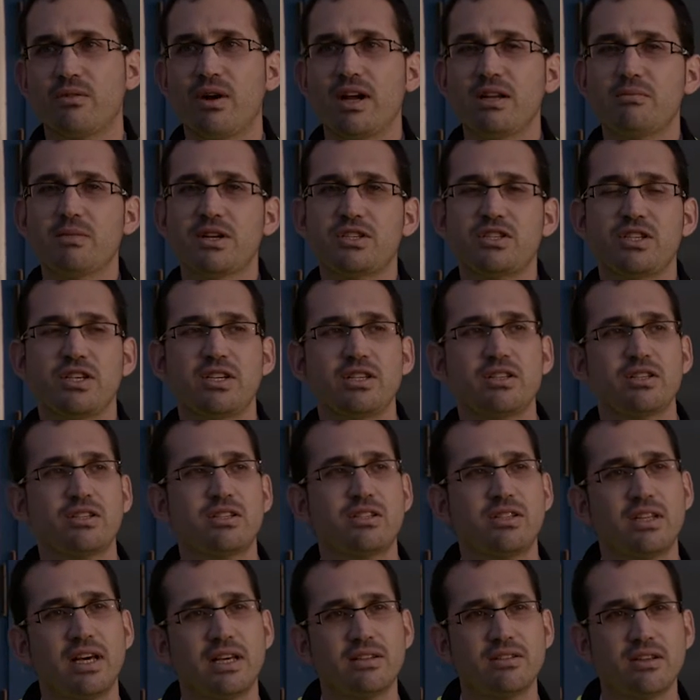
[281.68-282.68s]
great
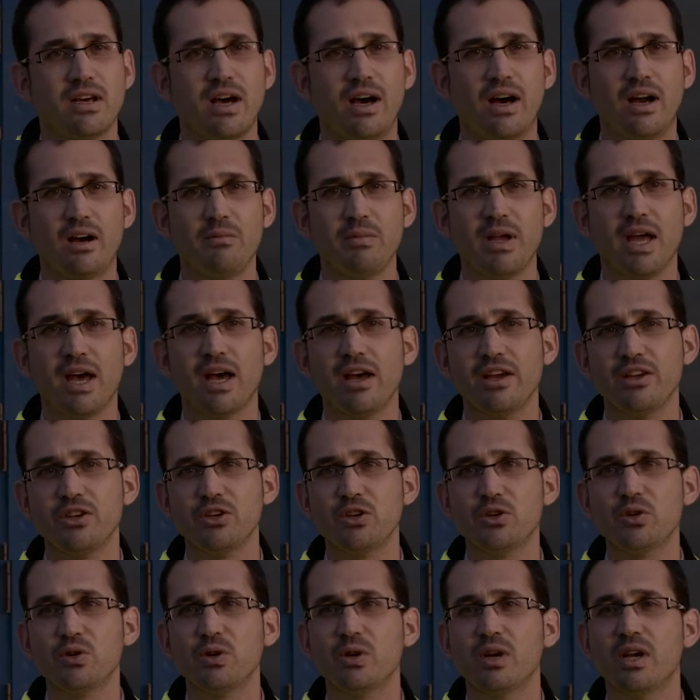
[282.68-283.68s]
machines that are behind
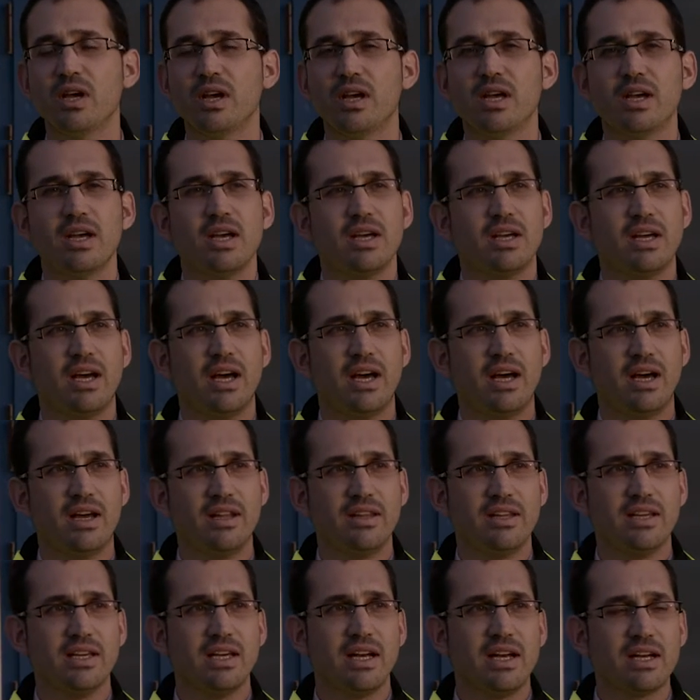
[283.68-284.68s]
you,
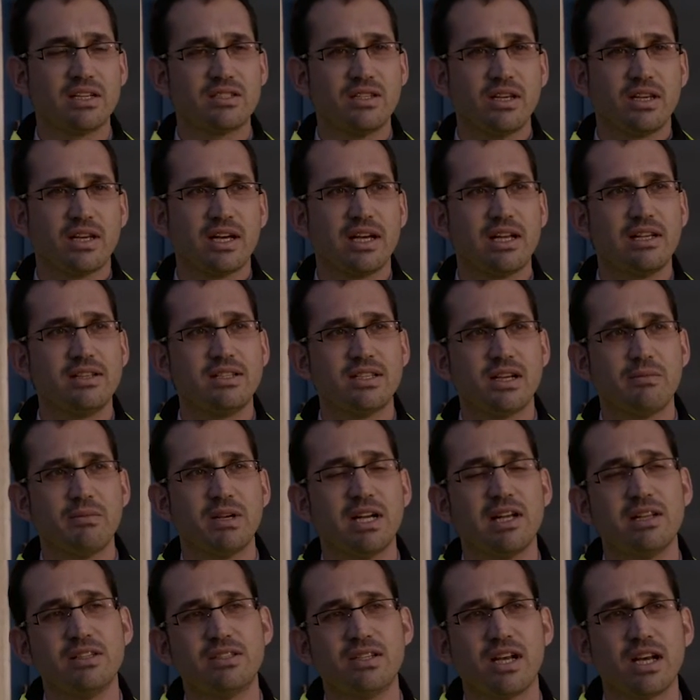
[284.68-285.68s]
the electrical
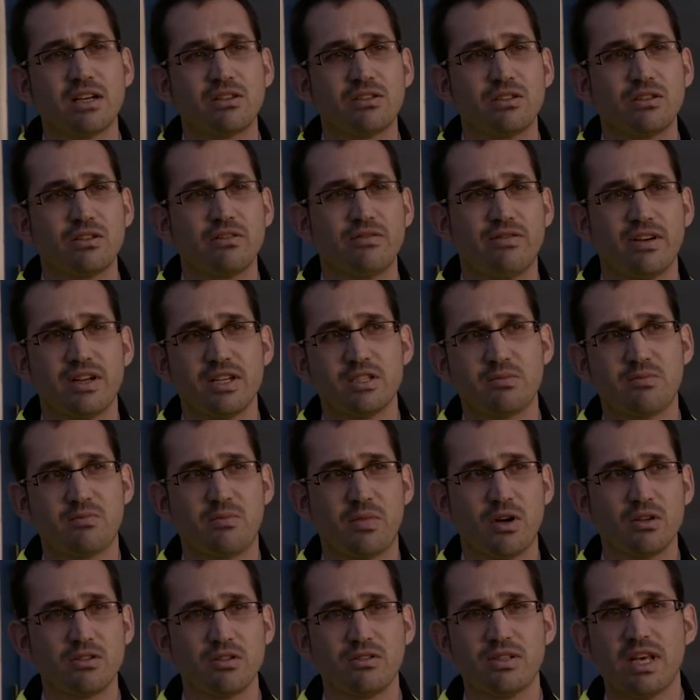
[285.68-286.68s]
terminal tractor, first
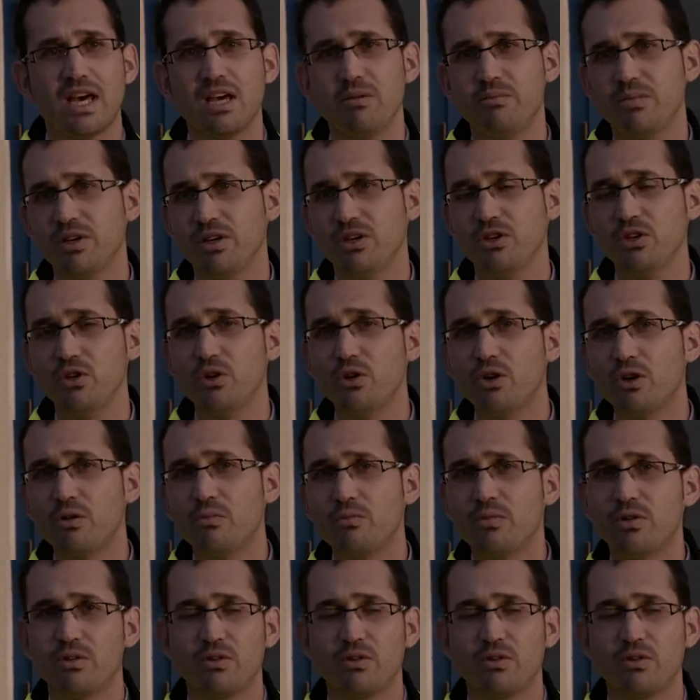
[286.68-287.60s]
prototype in Europe